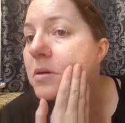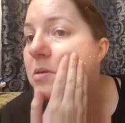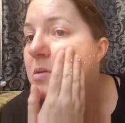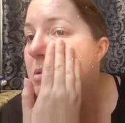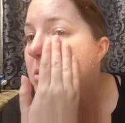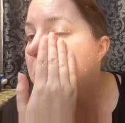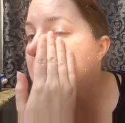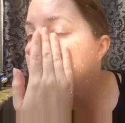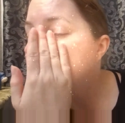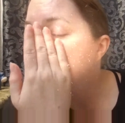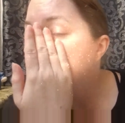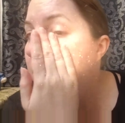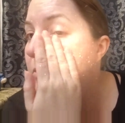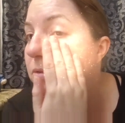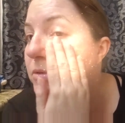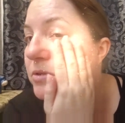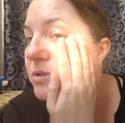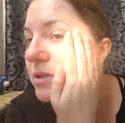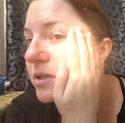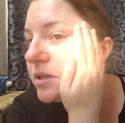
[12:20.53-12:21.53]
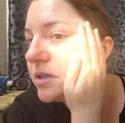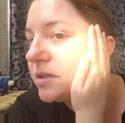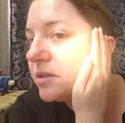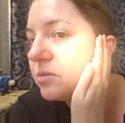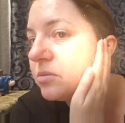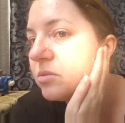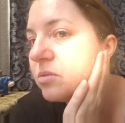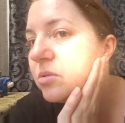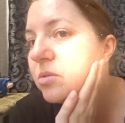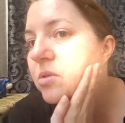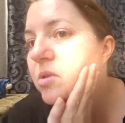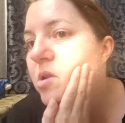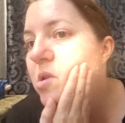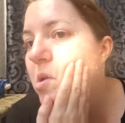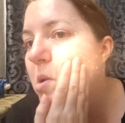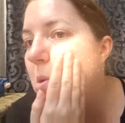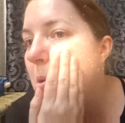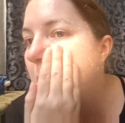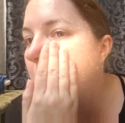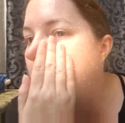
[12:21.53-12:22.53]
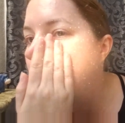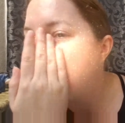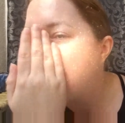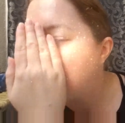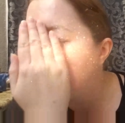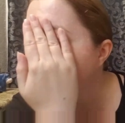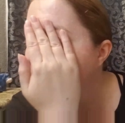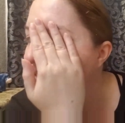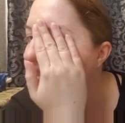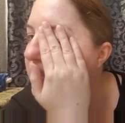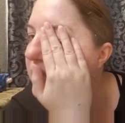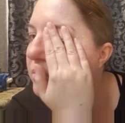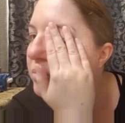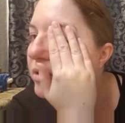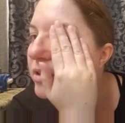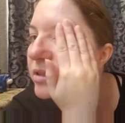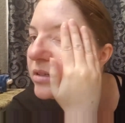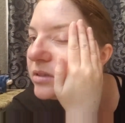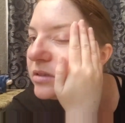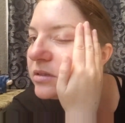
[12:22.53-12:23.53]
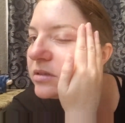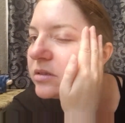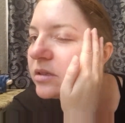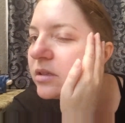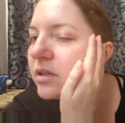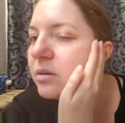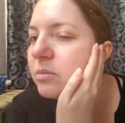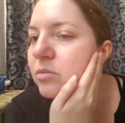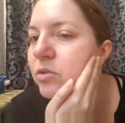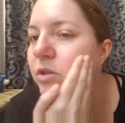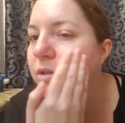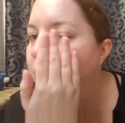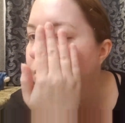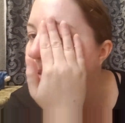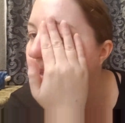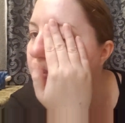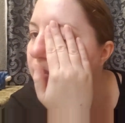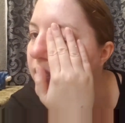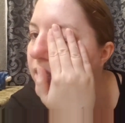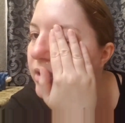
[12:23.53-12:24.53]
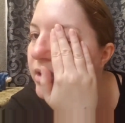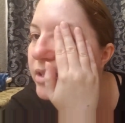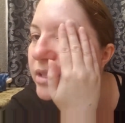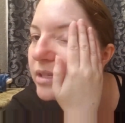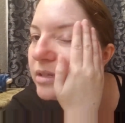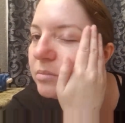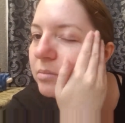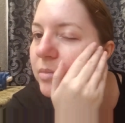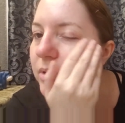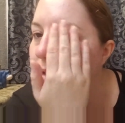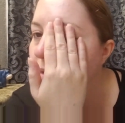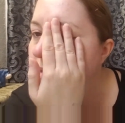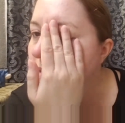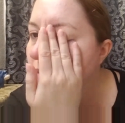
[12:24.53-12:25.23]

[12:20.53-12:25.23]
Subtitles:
This smooths on really nicely. It probably looks like I'm really rubbing it in, but